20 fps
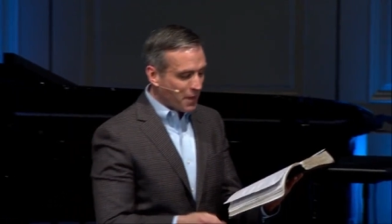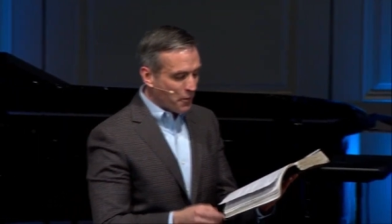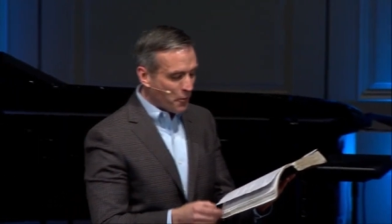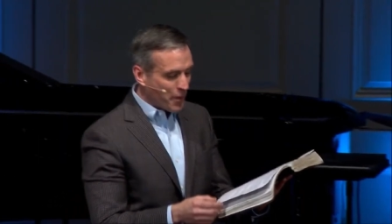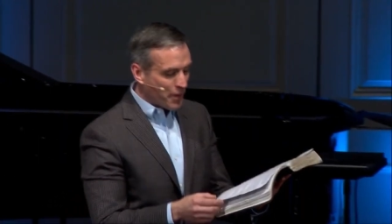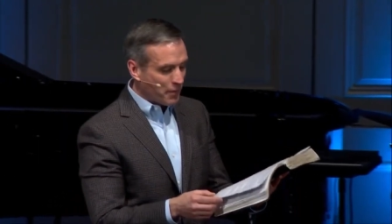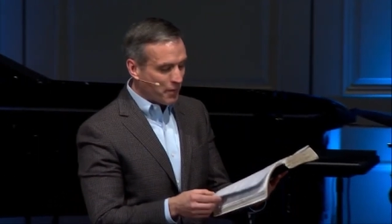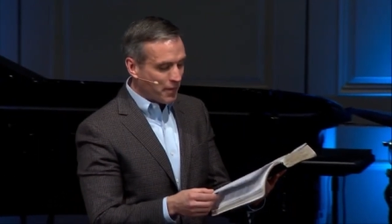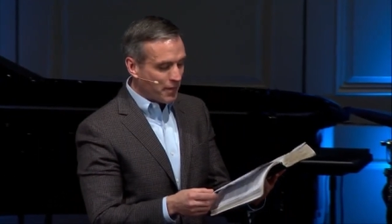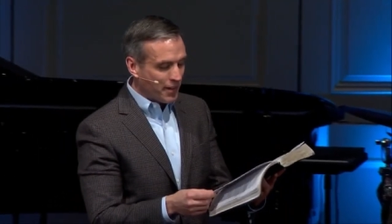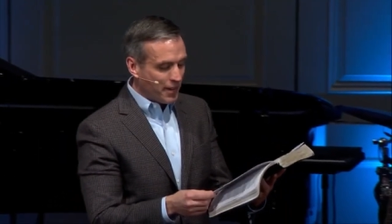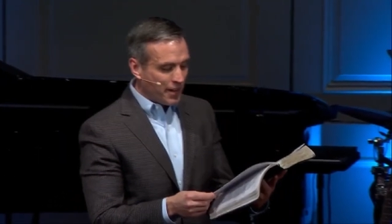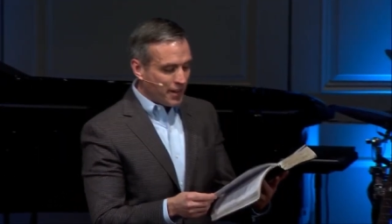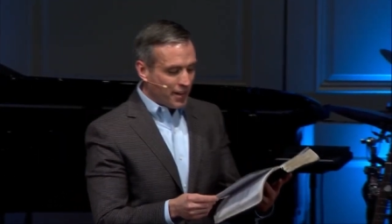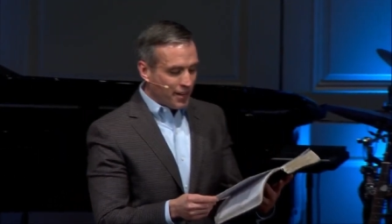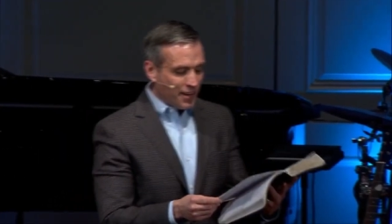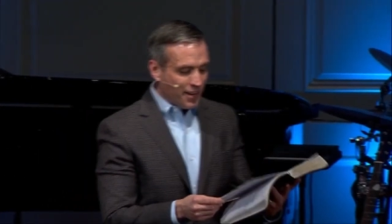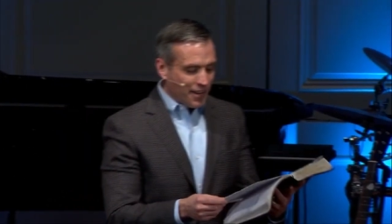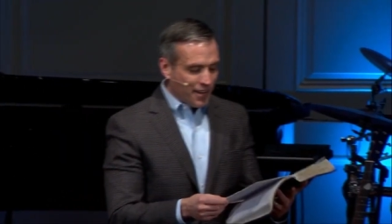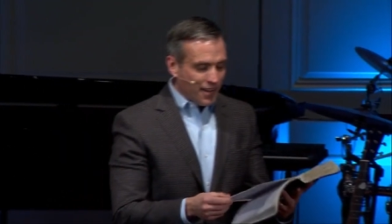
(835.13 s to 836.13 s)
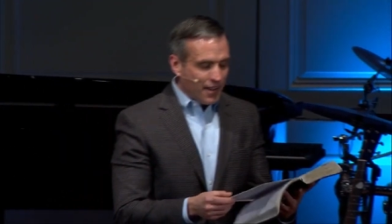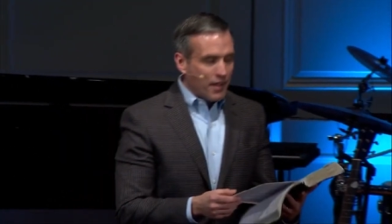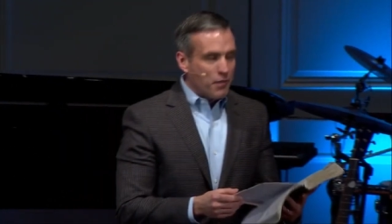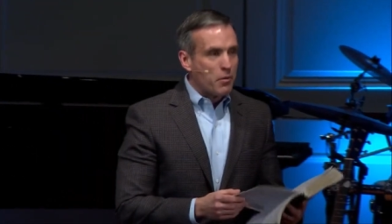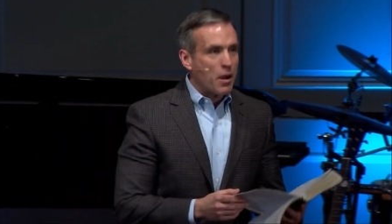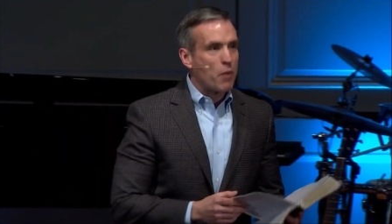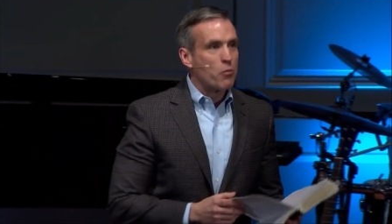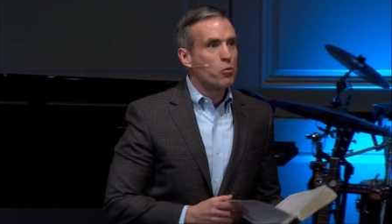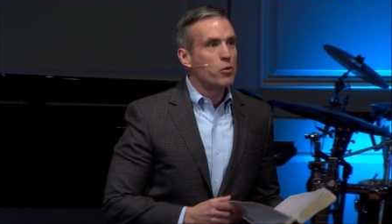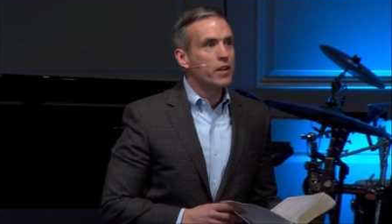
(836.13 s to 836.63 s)
We,
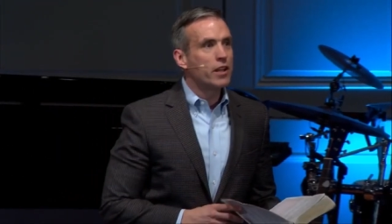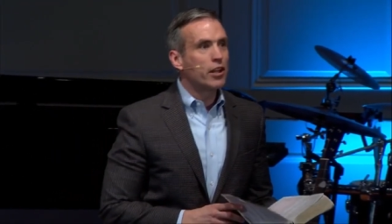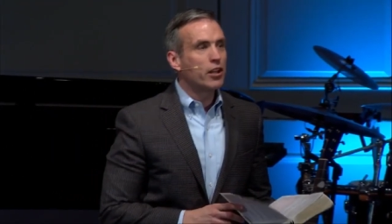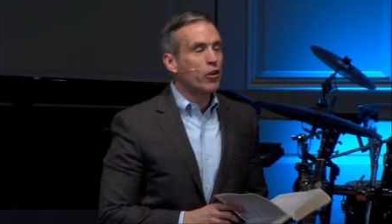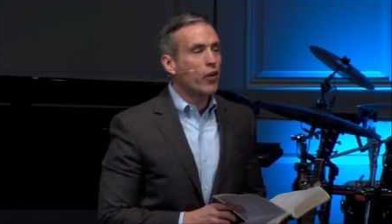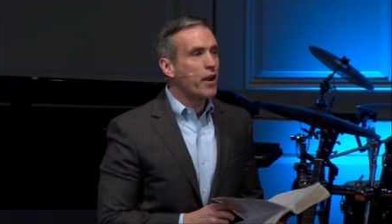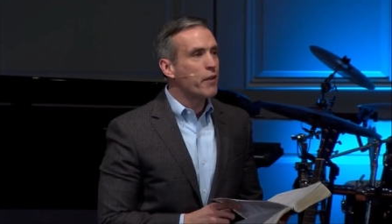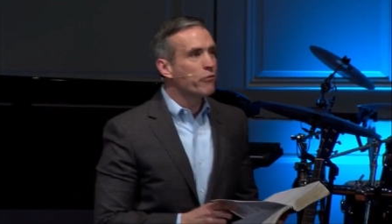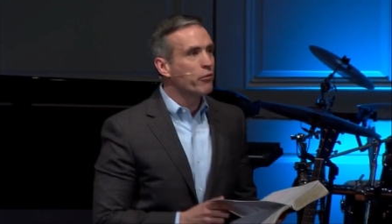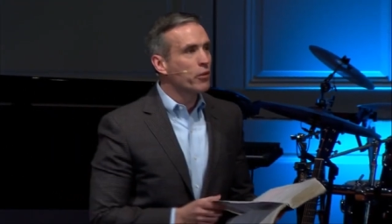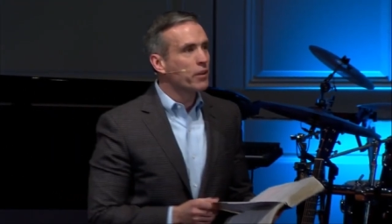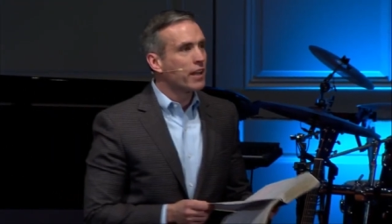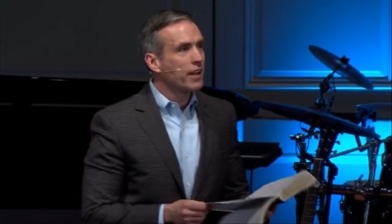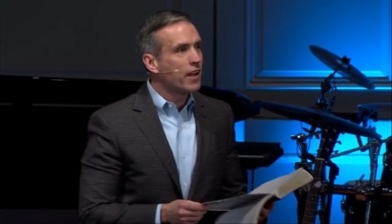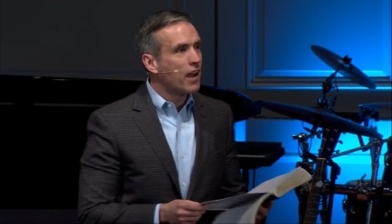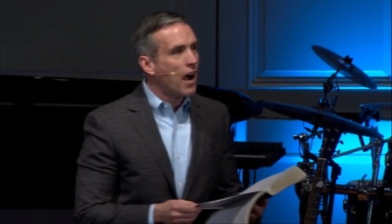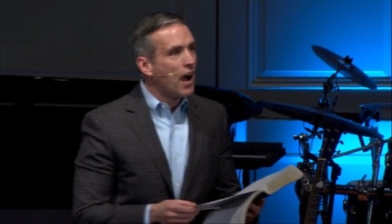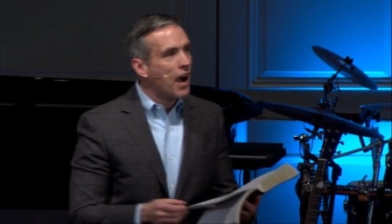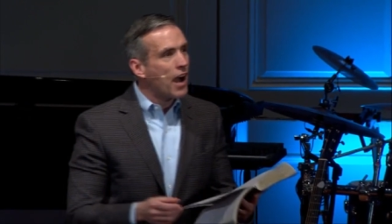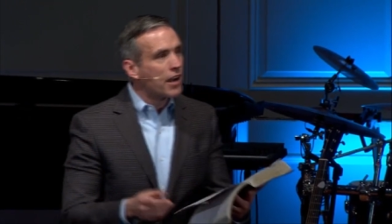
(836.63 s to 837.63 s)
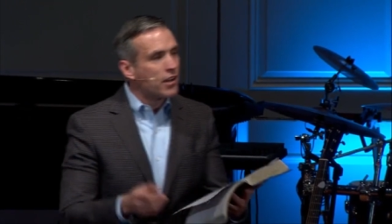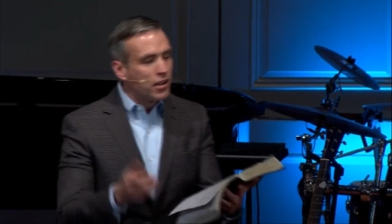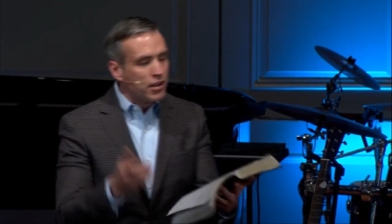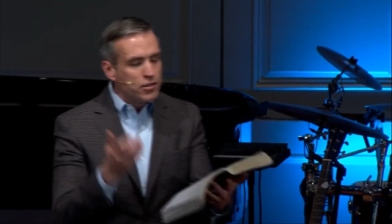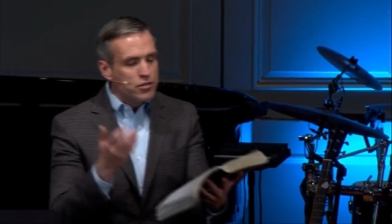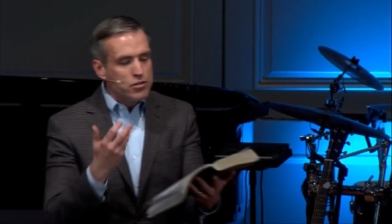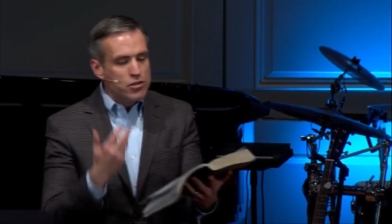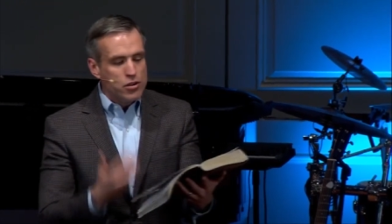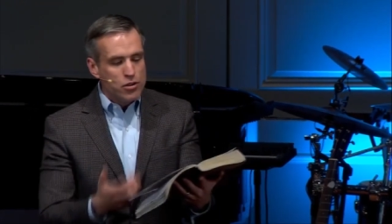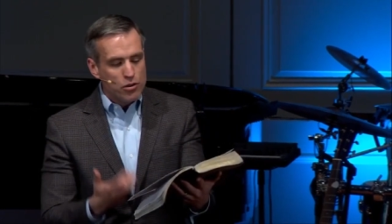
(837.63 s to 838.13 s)
but I'm really grateful that God
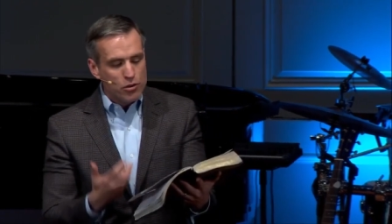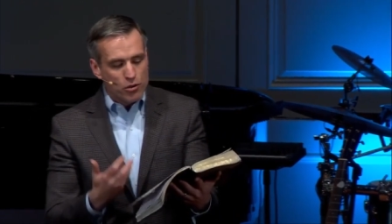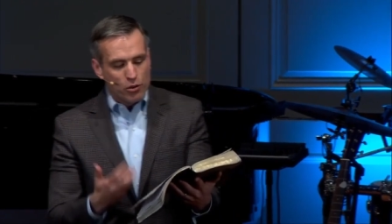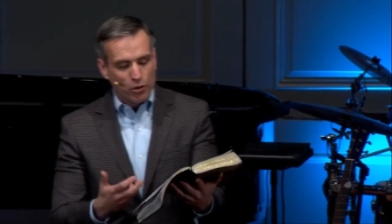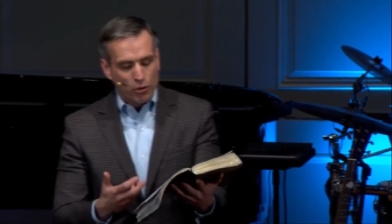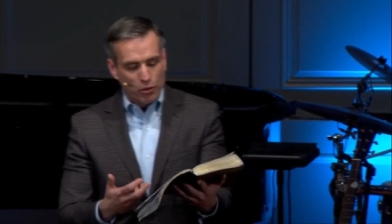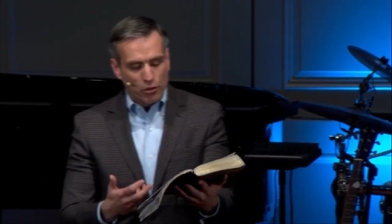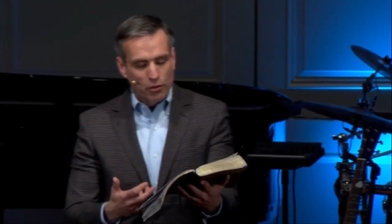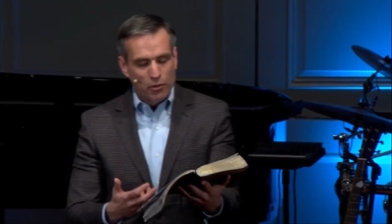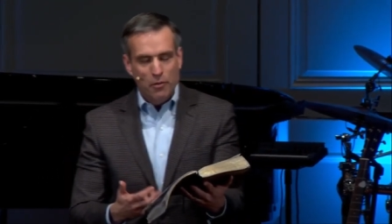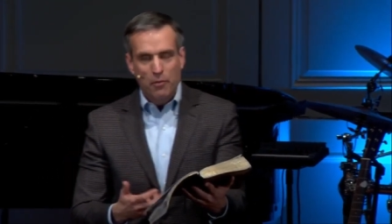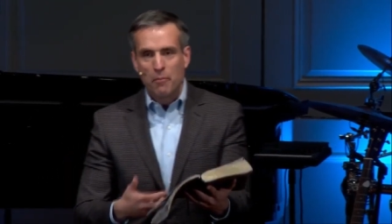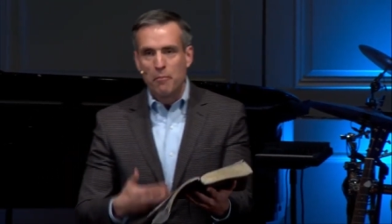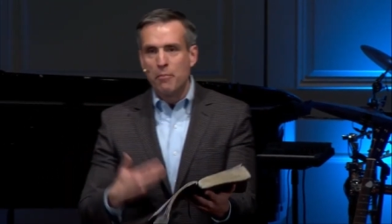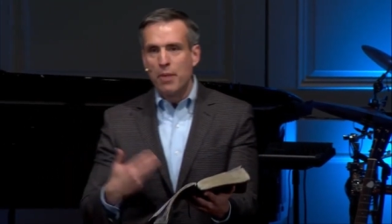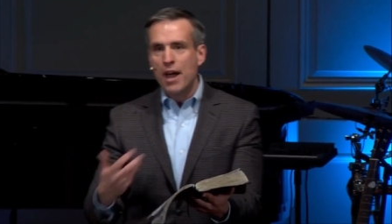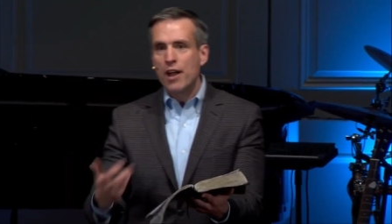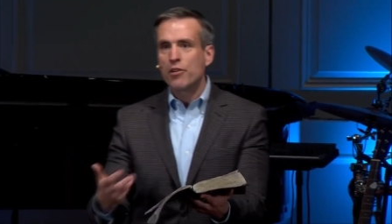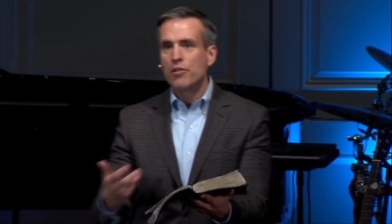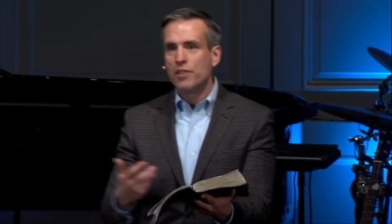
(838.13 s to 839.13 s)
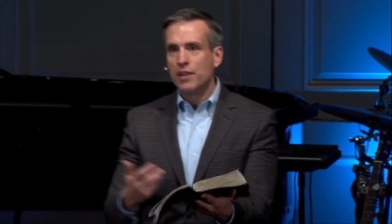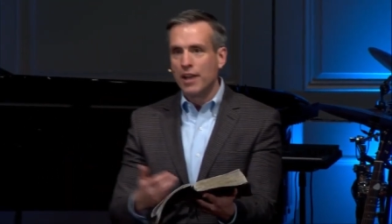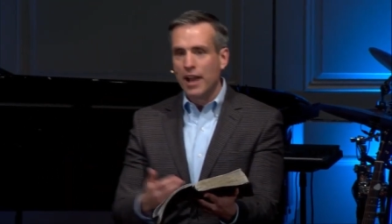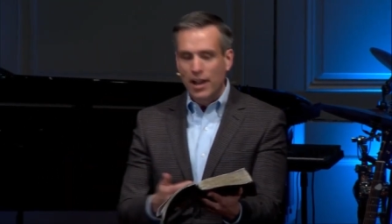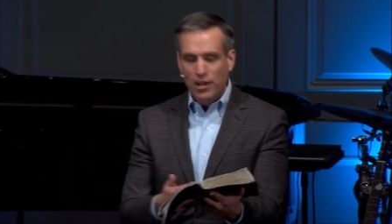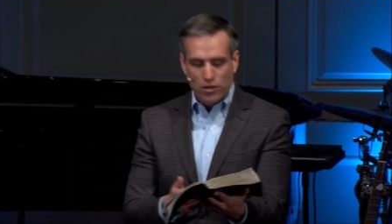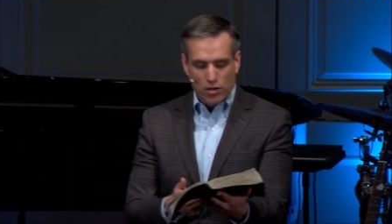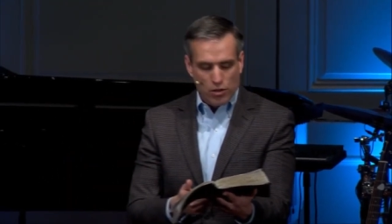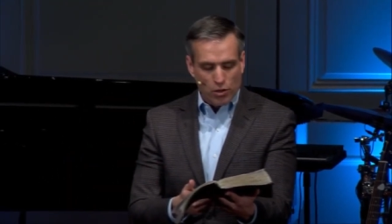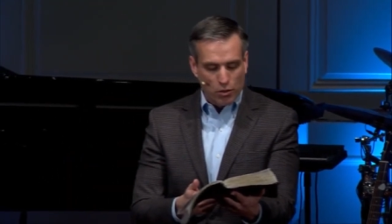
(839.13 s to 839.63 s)
knew better than
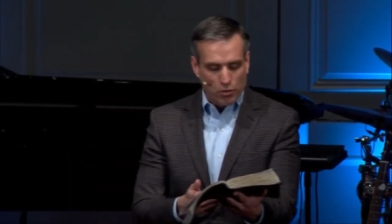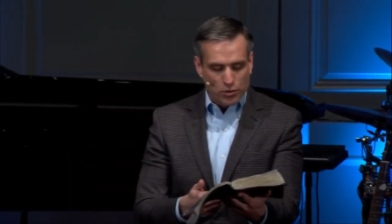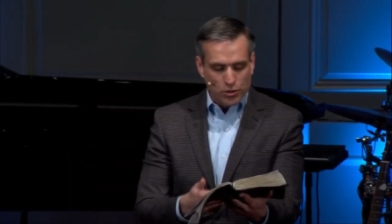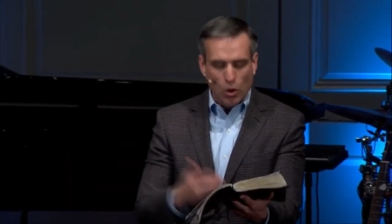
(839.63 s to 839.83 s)
I knew.